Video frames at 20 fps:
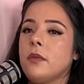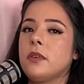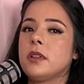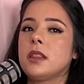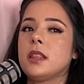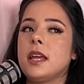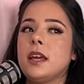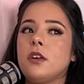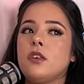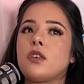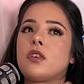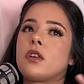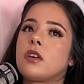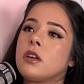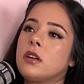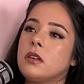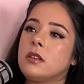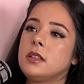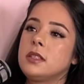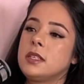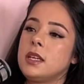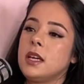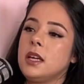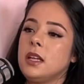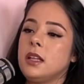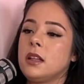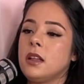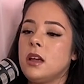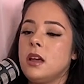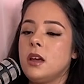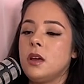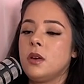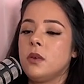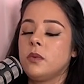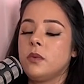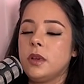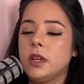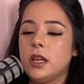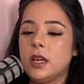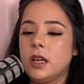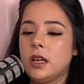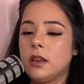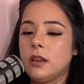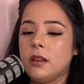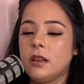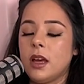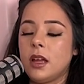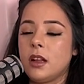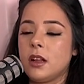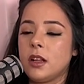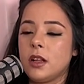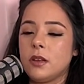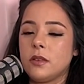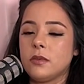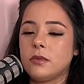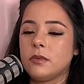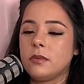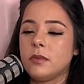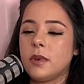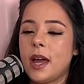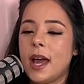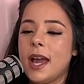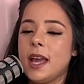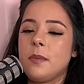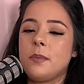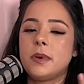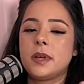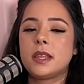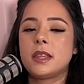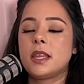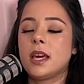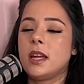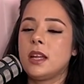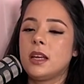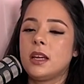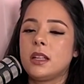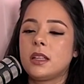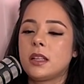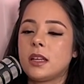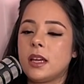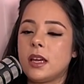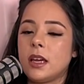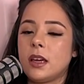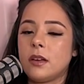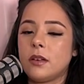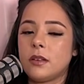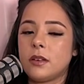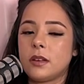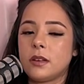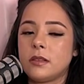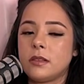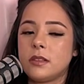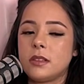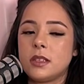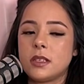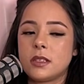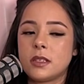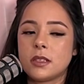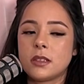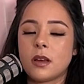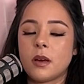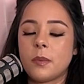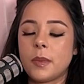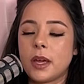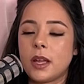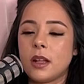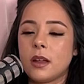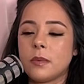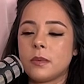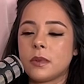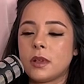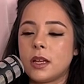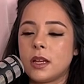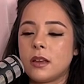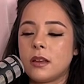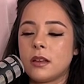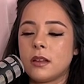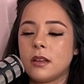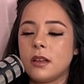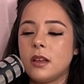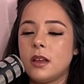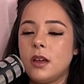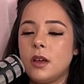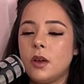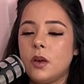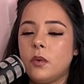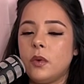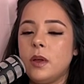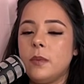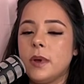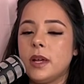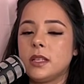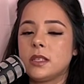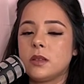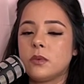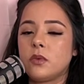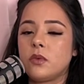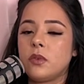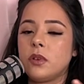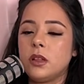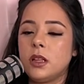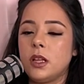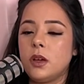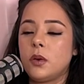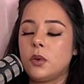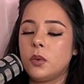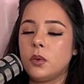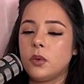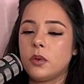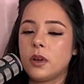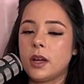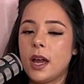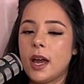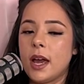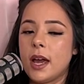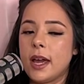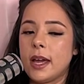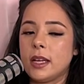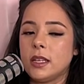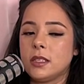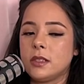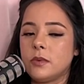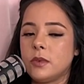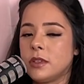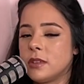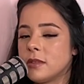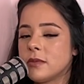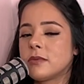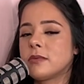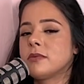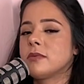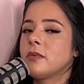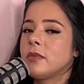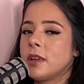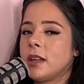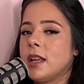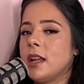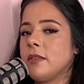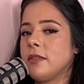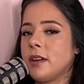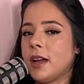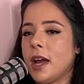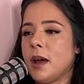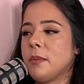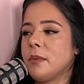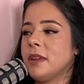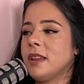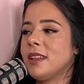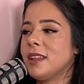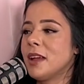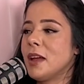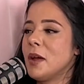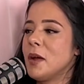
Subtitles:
with like girls and we, I don't know, hypothetically, or this is all made up, like we met some really cool guys, which would never happen,